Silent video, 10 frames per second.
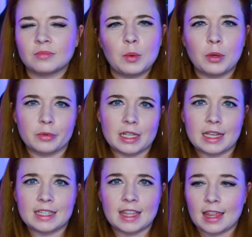Maybe it was
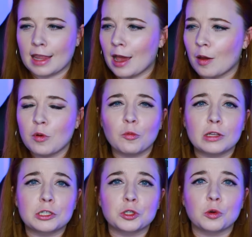later than that. I'm not
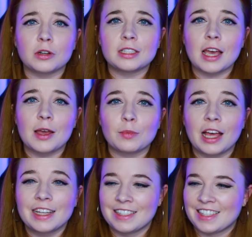really sure on
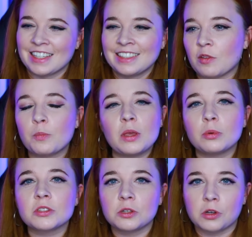timelines. But
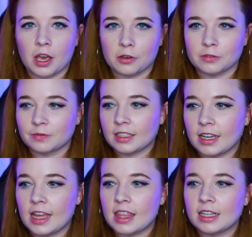people still go.
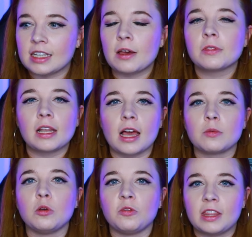And I think down the
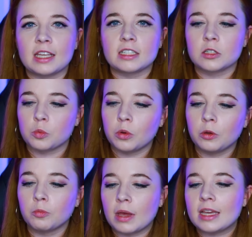line, movie theaters
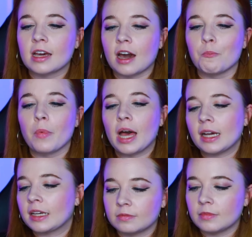will make a
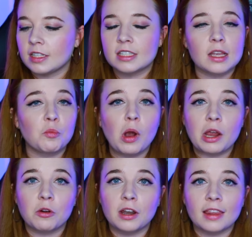comeback in some
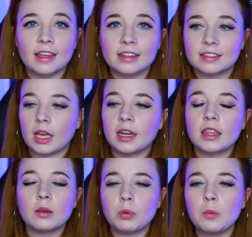way or another. And I
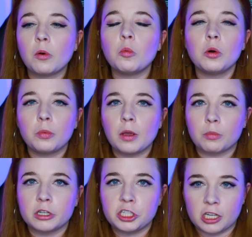think people will be
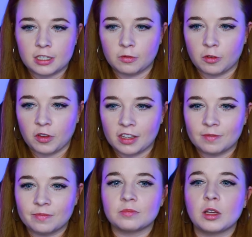appreciative of it.
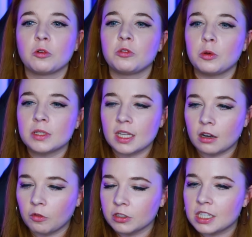They'll view as a
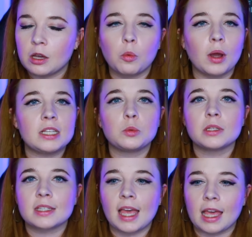novelty, a way to
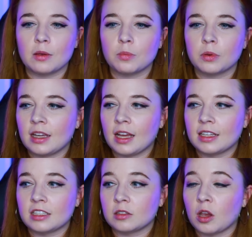escape,
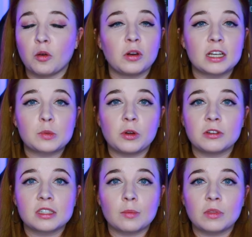and go and
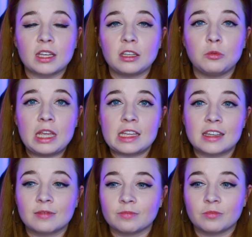experience something
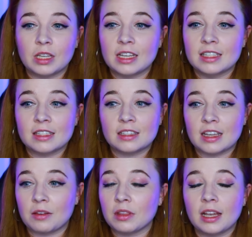unique, because
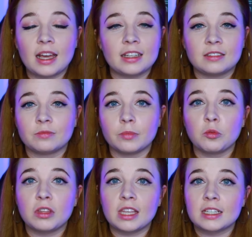down the line,
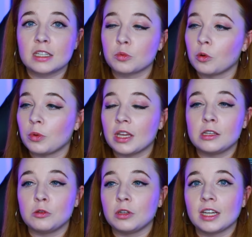movie theaters will be a
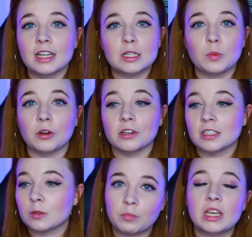unique
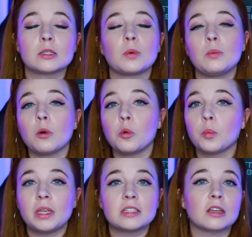experience because people will
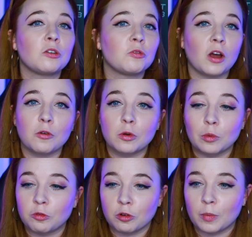be so far
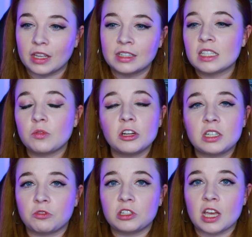removed from it. It's a very
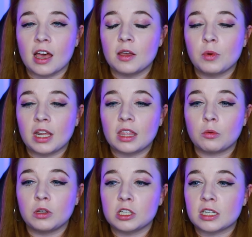different time, and I
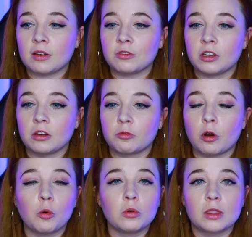think we just have to
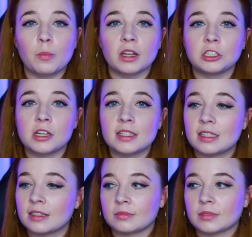roll with the
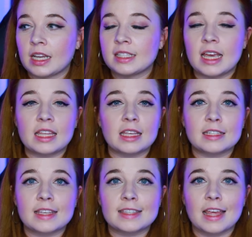punches and take
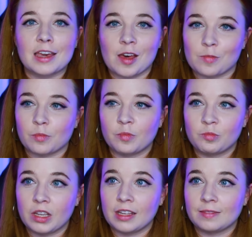things as they come.
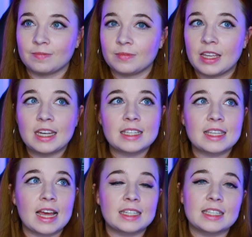But it is
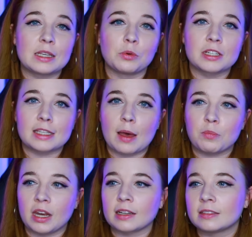sad to see what is
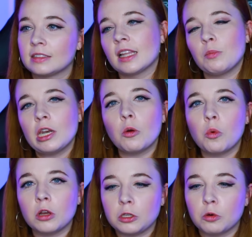happening. Let me know
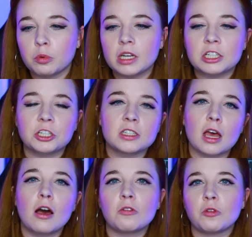what your predictions
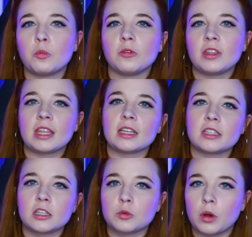are for movie
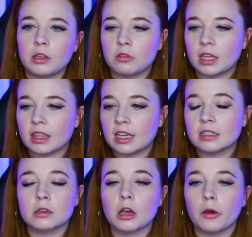theaters, where you think
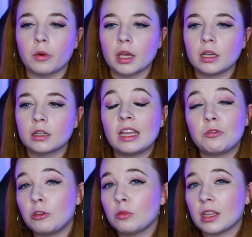things are going.
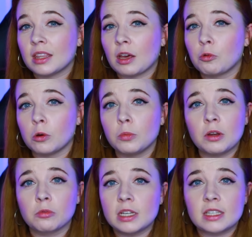If you think there will
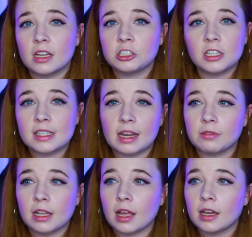be a resurgence
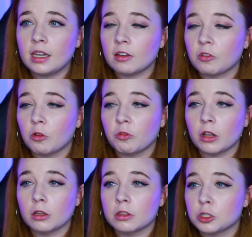down the line, if it'll
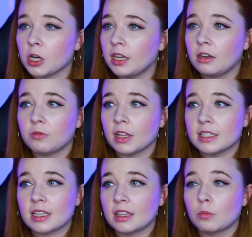follow the trend of,
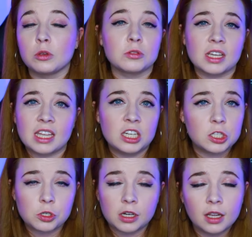let's say, the music
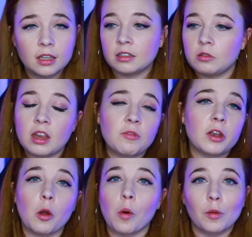industry, you never
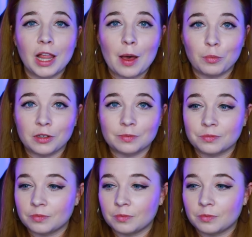know what will happen.